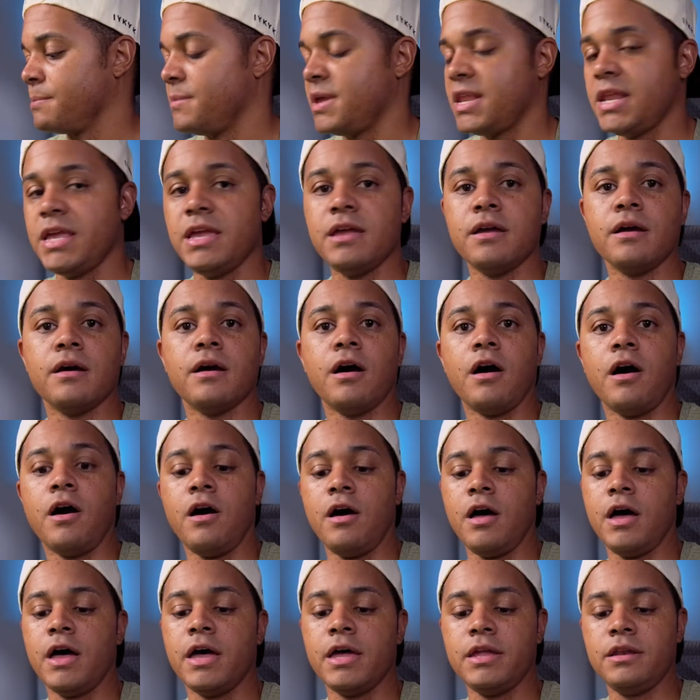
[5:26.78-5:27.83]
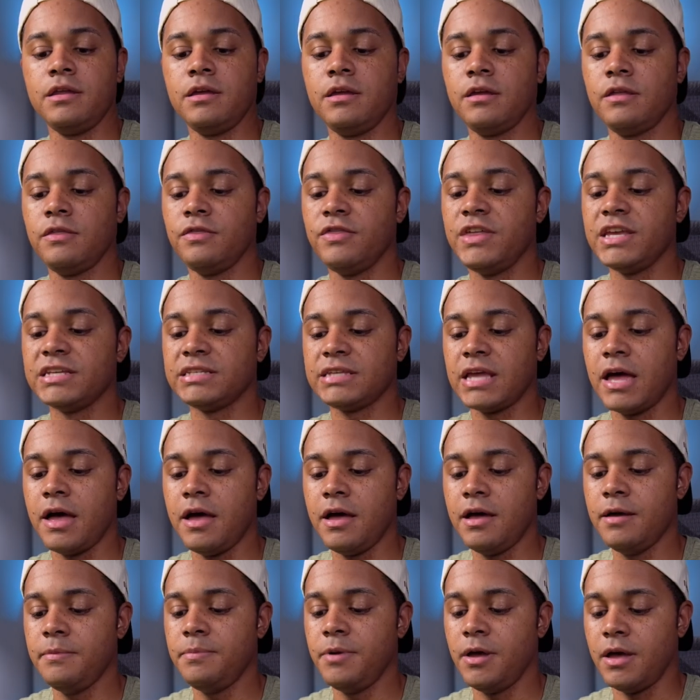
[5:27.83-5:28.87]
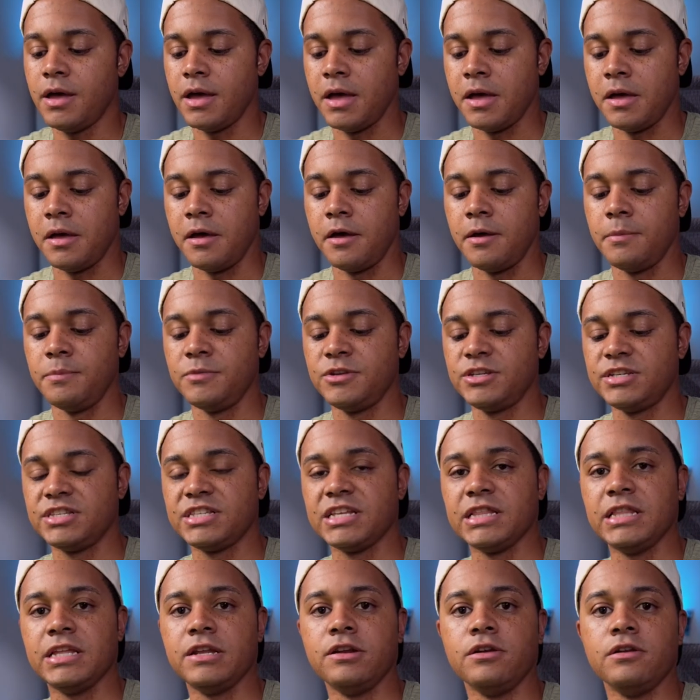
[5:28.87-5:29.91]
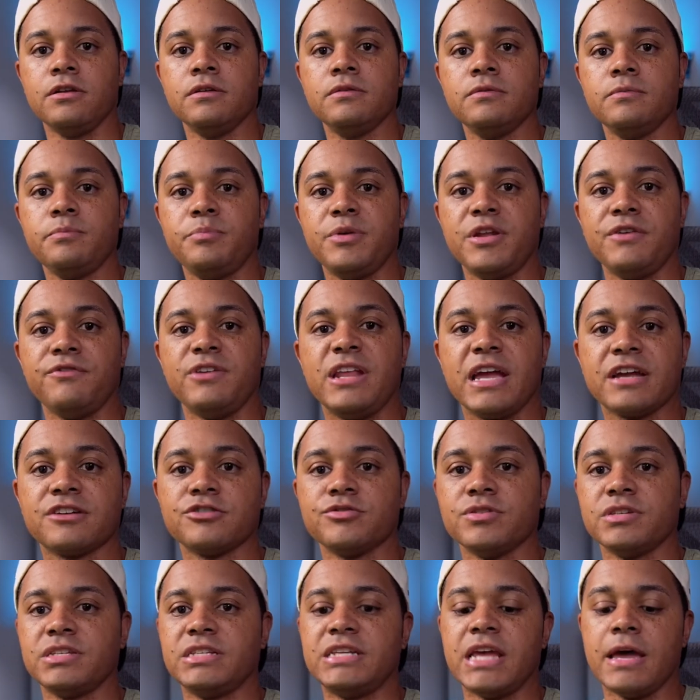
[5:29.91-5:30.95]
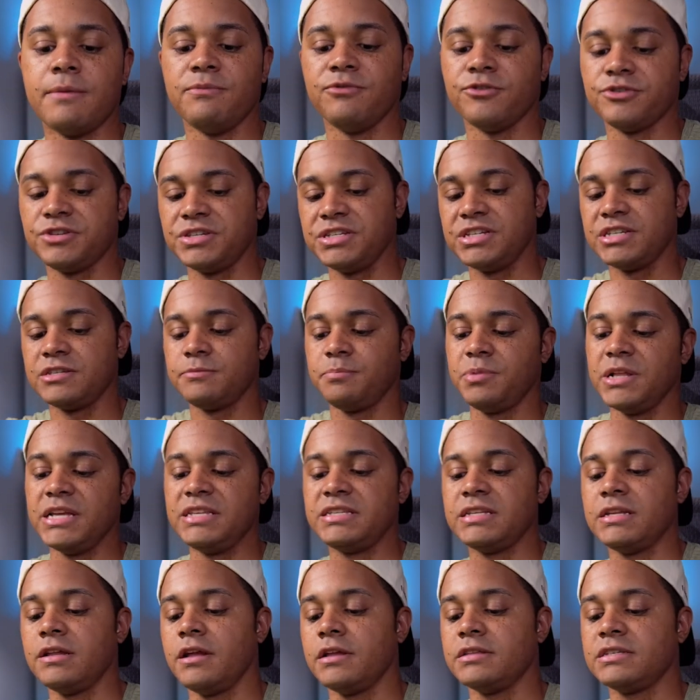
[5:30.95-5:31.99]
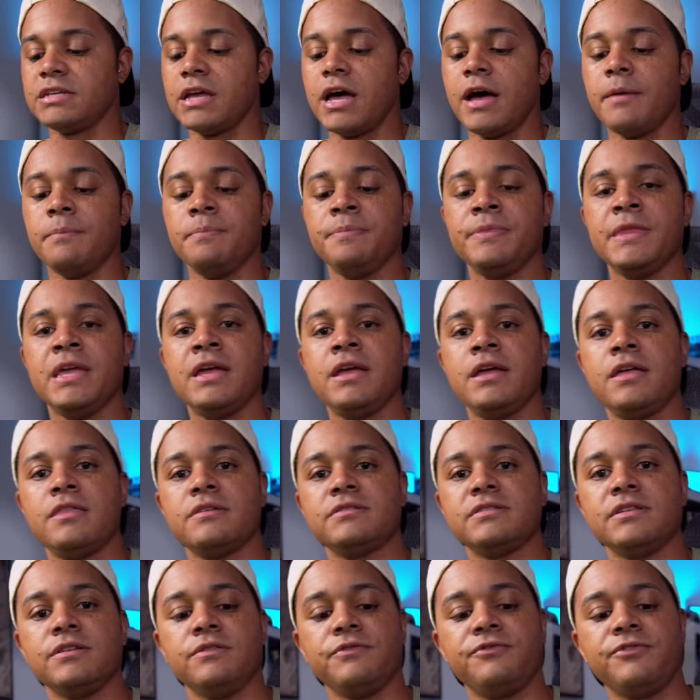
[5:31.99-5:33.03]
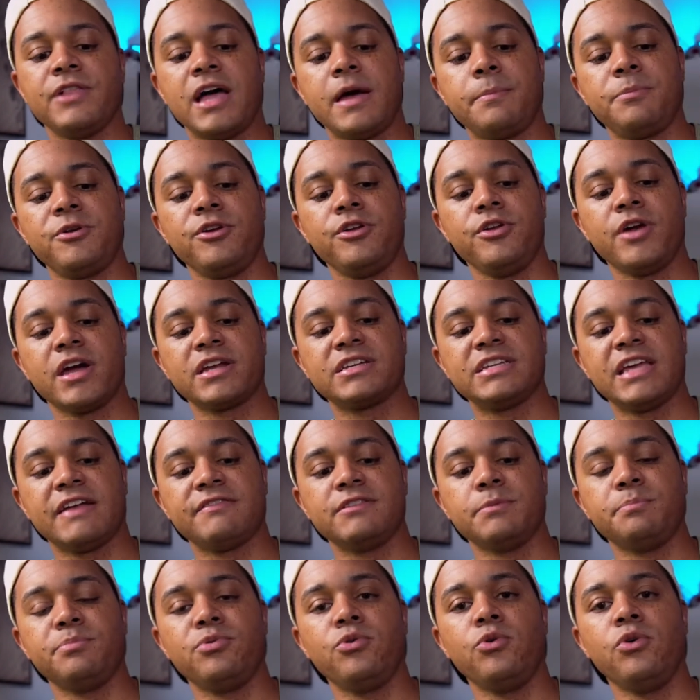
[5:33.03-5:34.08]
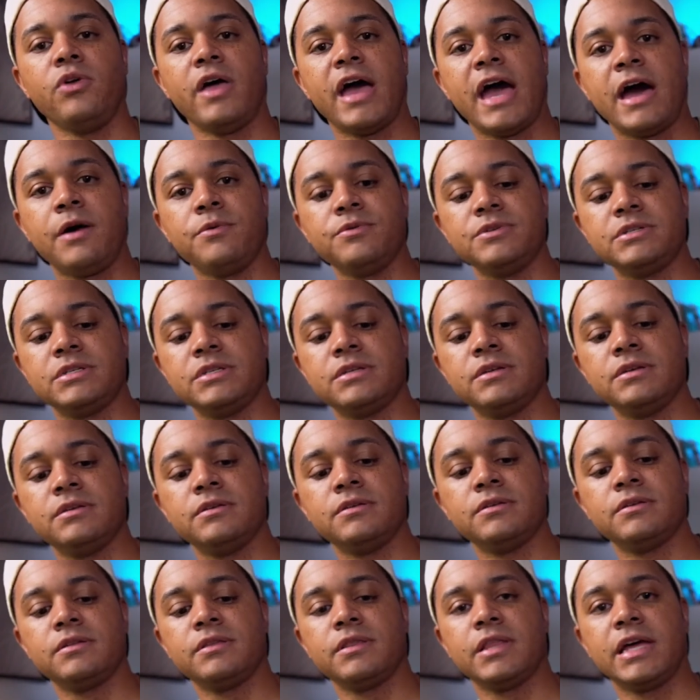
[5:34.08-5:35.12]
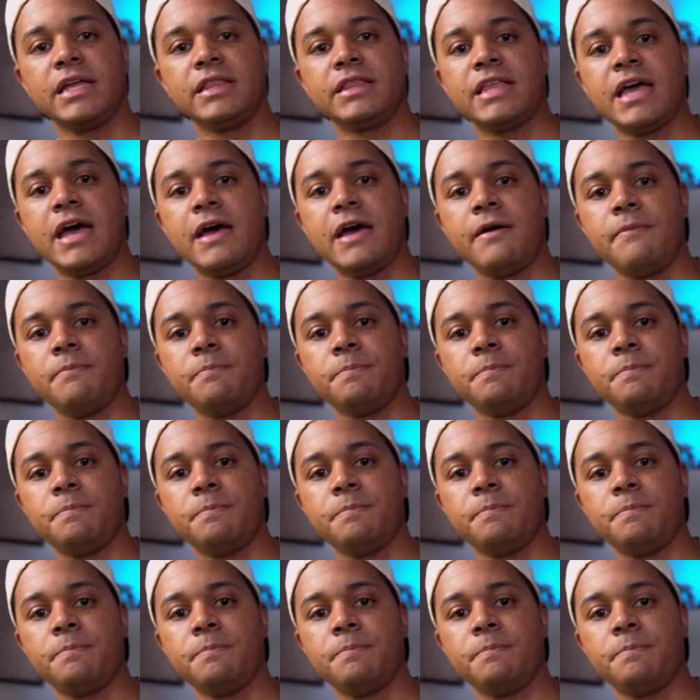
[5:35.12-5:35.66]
Mini on this hub, it's just a little bit of an extra step versus just placing it on top. It's a little flap here you actually have to pull out like that.